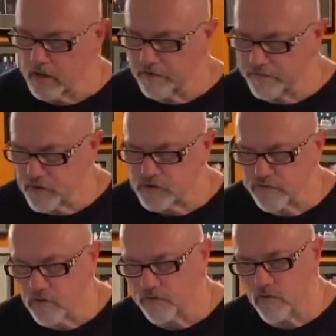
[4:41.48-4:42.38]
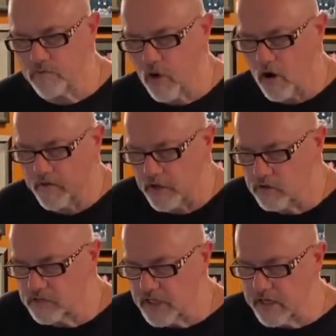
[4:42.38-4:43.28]
the first 4/4 bar that you
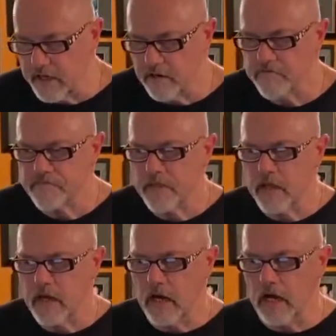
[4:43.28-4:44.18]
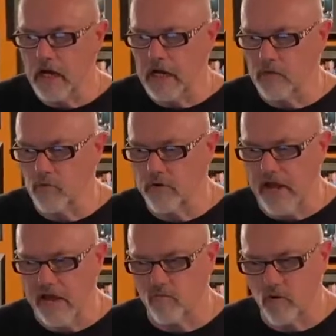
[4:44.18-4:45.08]
see there, we're going to
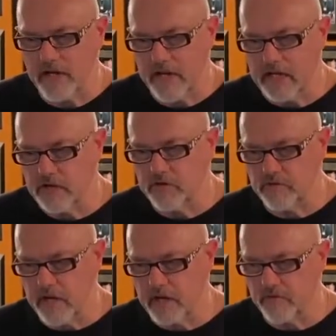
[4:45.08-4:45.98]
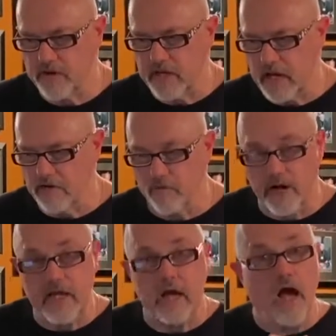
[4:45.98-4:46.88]
have 1 and a 2 and a 3 and a 4,
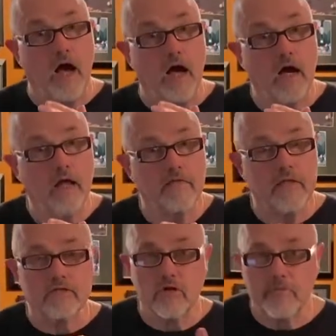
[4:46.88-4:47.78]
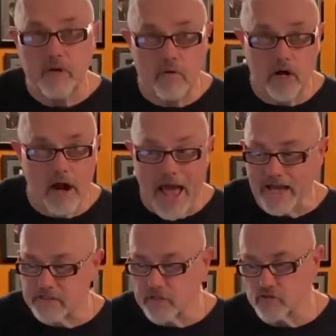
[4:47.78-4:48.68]
E up. That's going to be where our
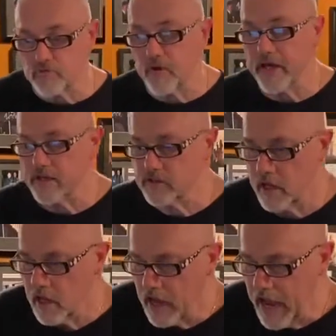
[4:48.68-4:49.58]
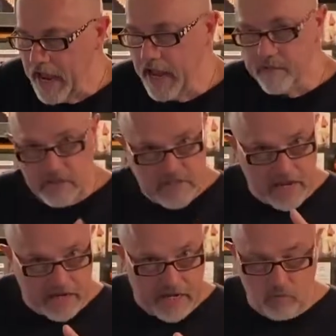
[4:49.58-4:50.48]
accents are placed. And the
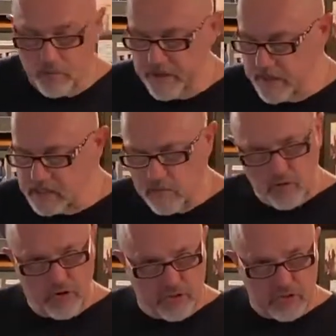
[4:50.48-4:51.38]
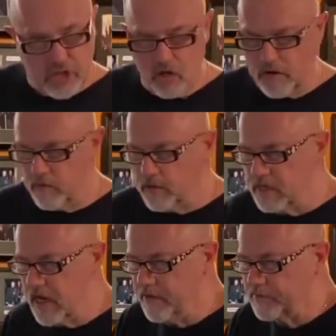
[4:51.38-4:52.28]
technique will be this. I'm going to do it slowly one
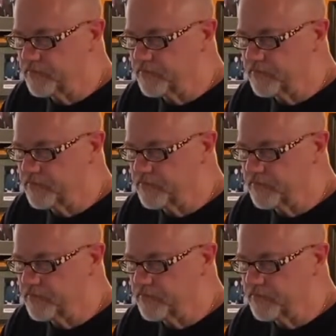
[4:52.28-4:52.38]
time.